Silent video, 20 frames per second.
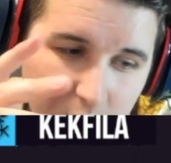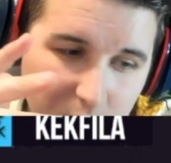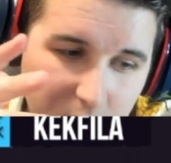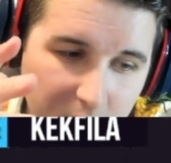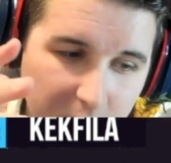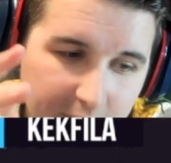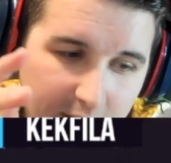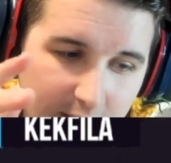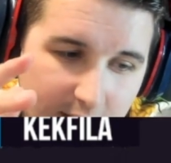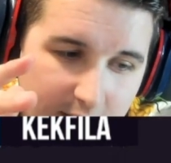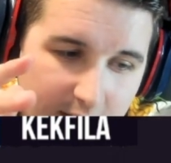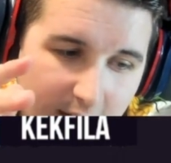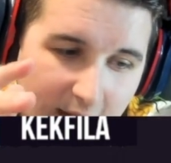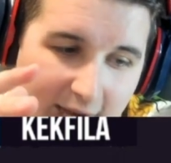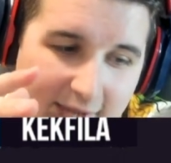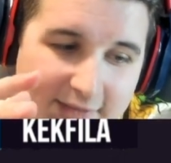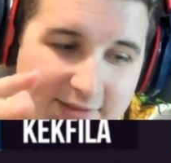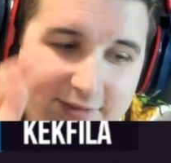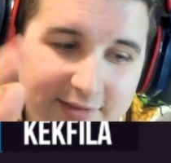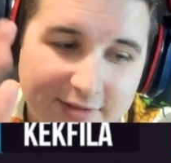okay. I
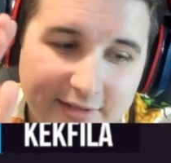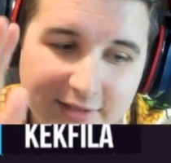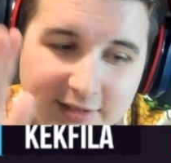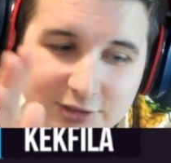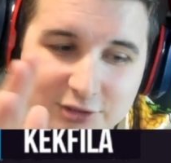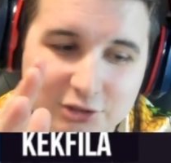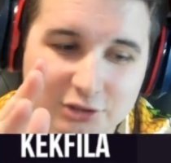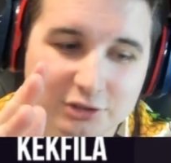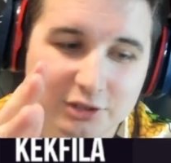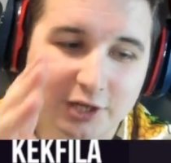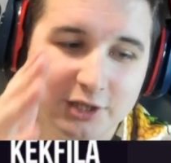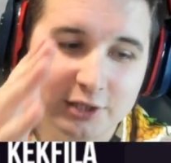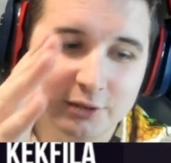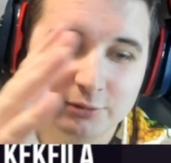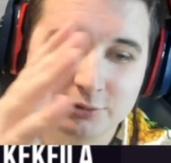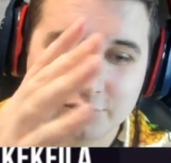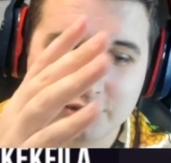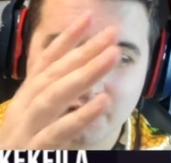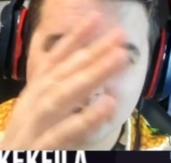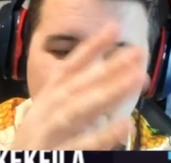
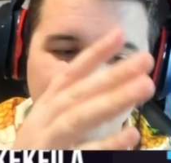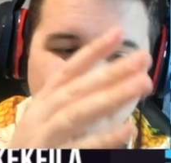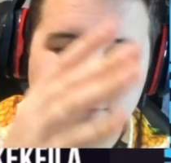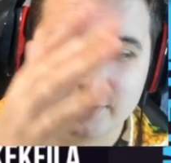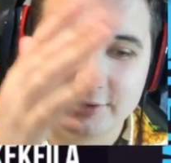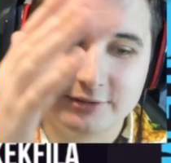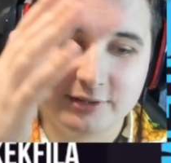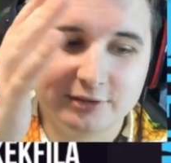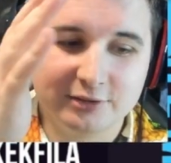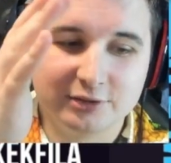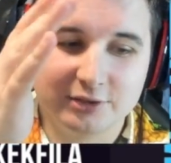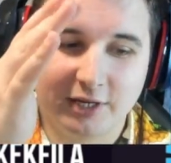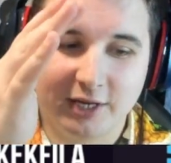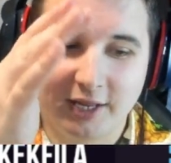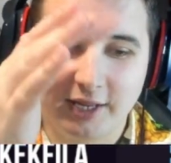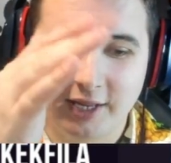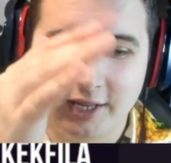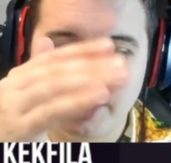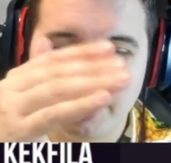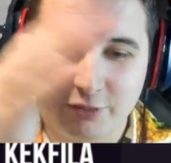used Gummery to ditch
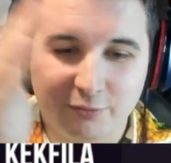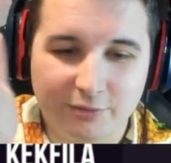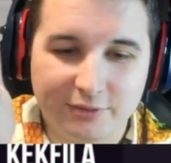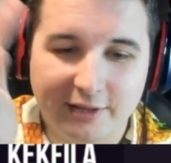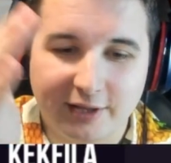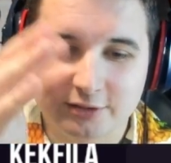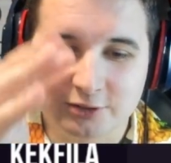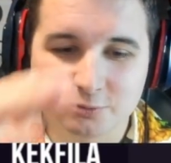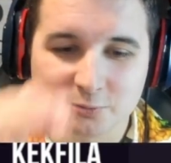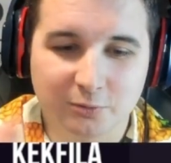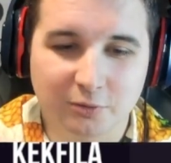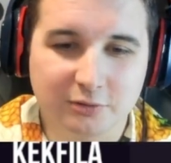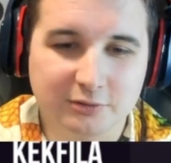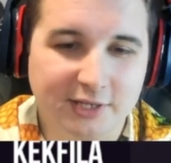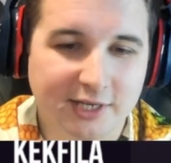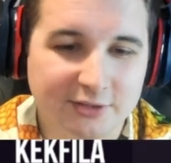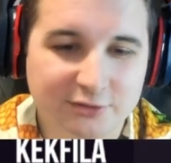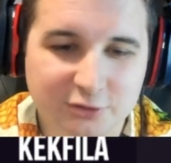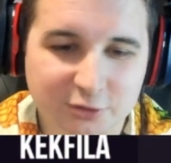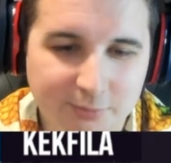a 3,000 worlds. I
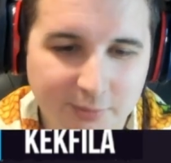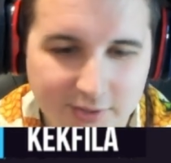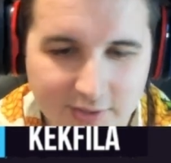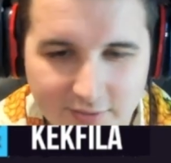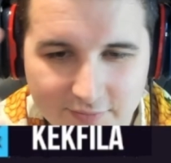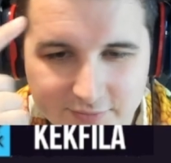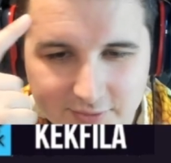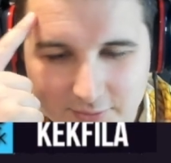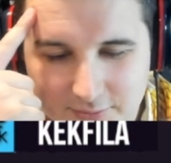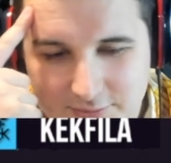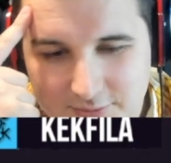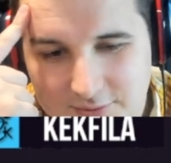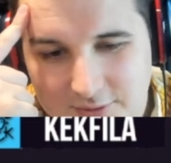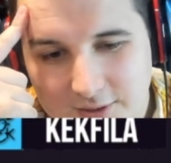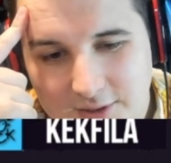had too many of those.